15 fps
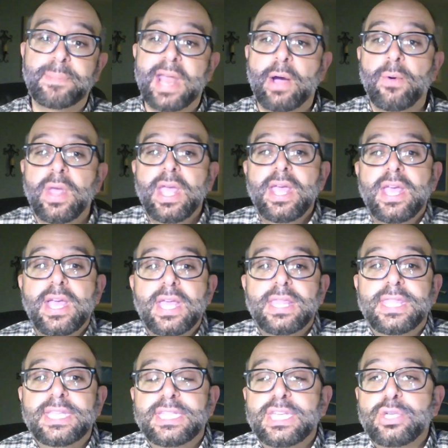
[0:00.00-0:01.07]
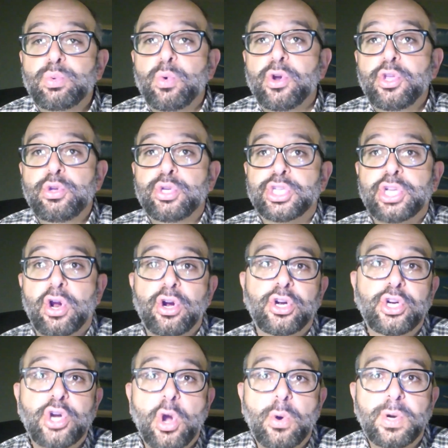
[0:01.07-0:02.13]
Now, this is where you start
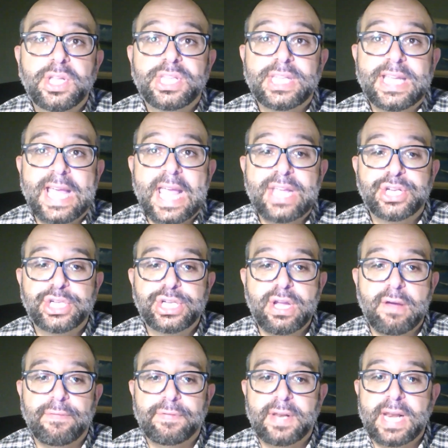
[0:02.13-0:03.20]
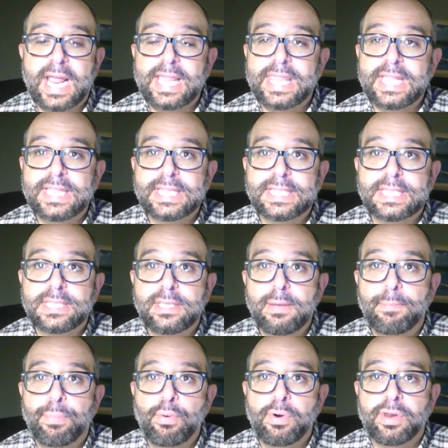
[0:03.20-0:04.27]
noticing a shift, and I think this is the
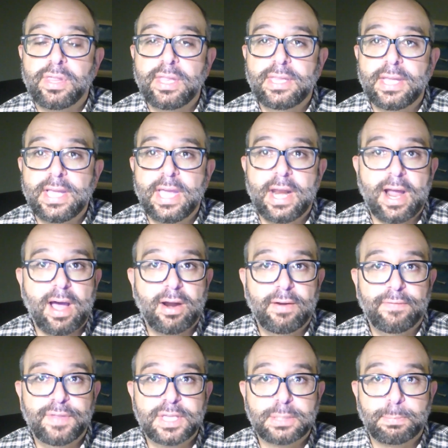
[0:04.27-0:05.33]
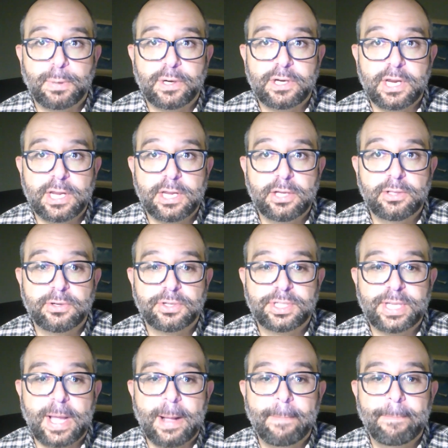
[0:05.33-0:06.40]
important thing to get out of this particular
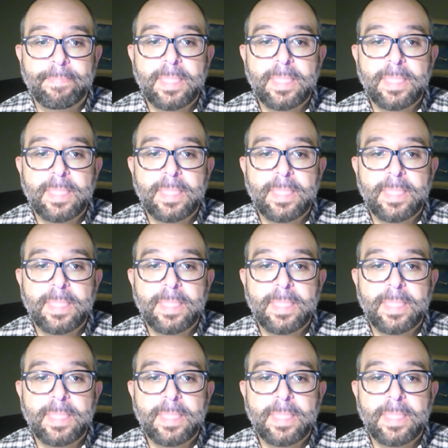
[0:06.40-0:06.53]
psalm,